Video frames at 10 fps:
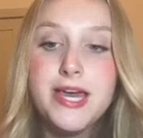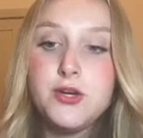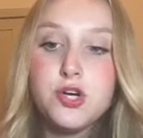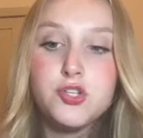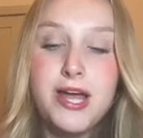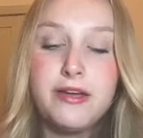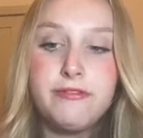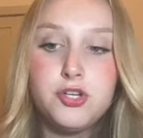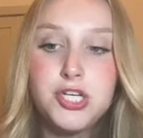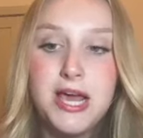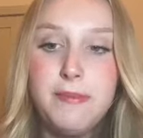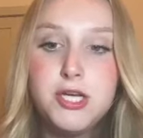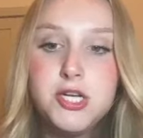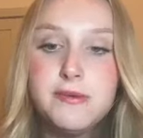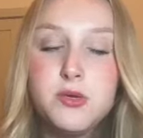Indoor Track and Field
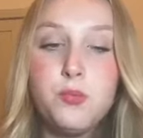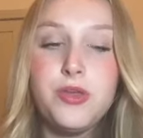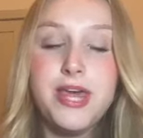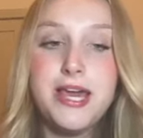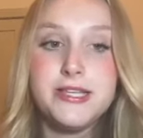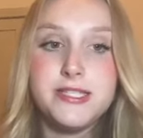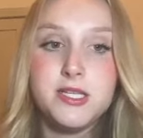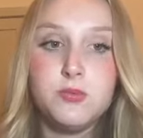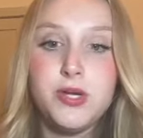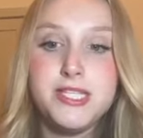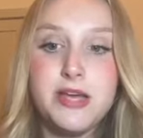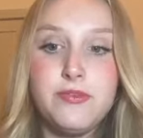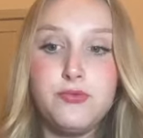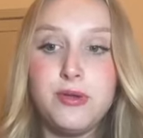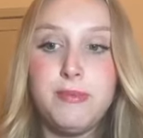Championships with a
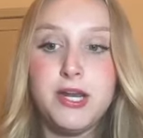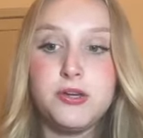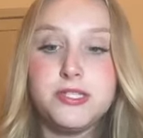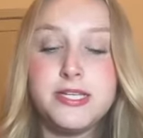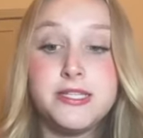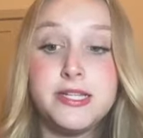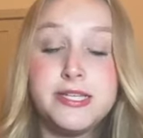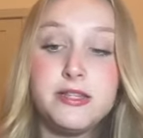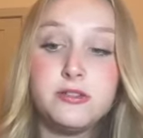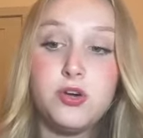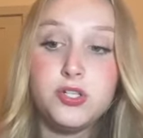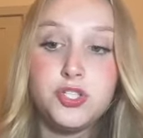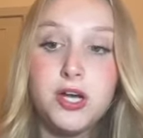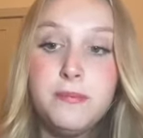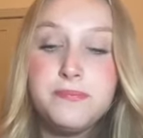6.73 meters distance in the long
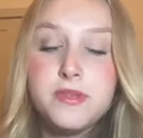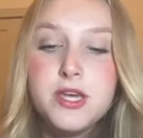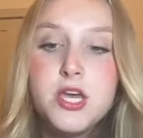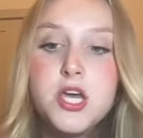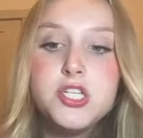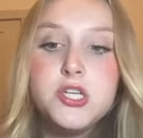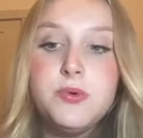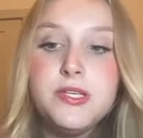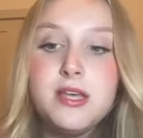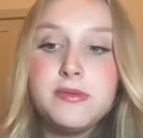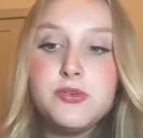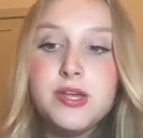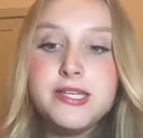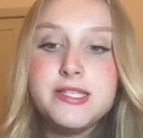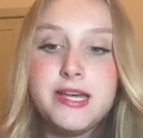jump. She was
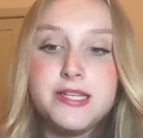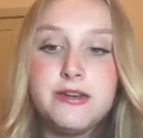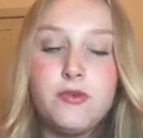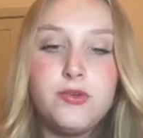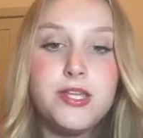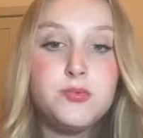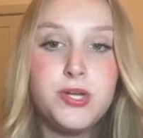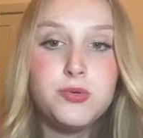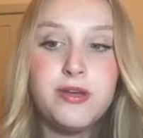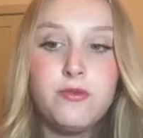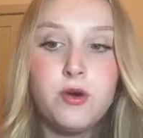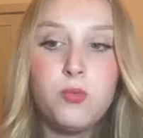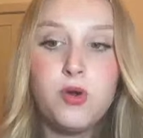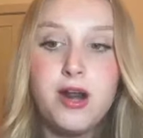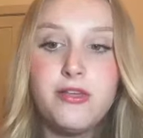subsequently selected for the 2024
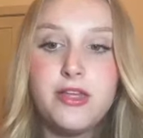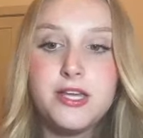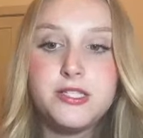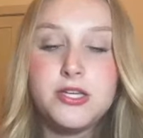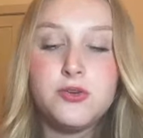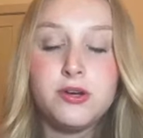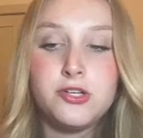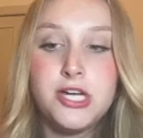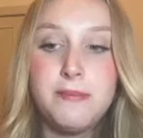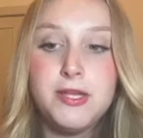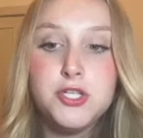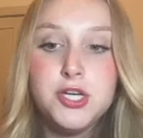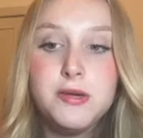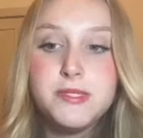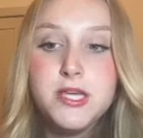World Athletics Indoor
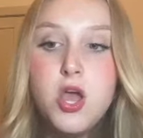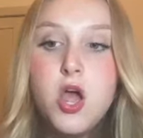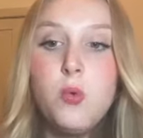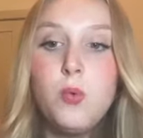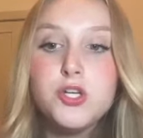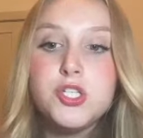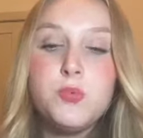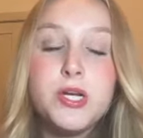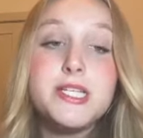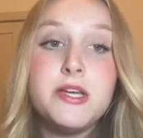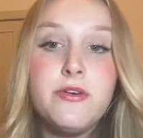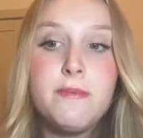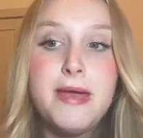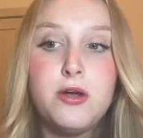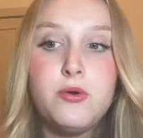Championships, where she won a silver
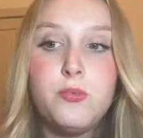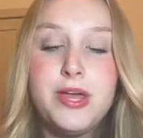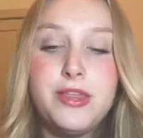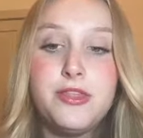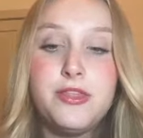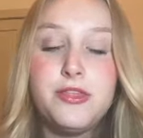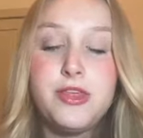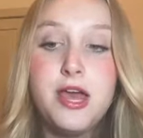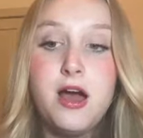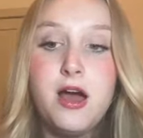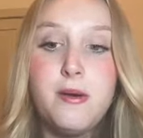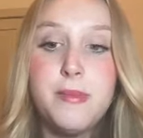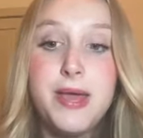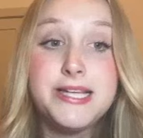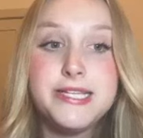medal with
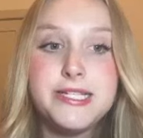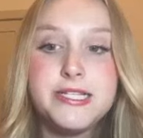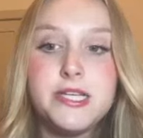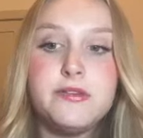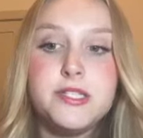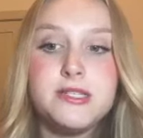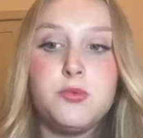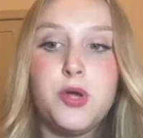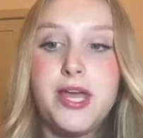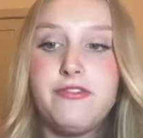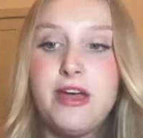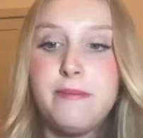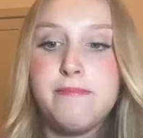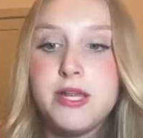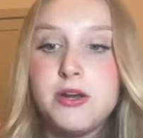a distance of 6.85
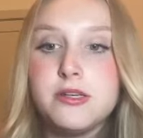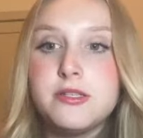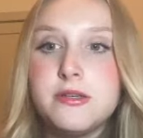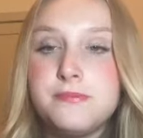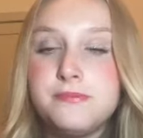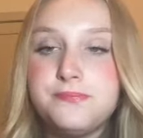meters.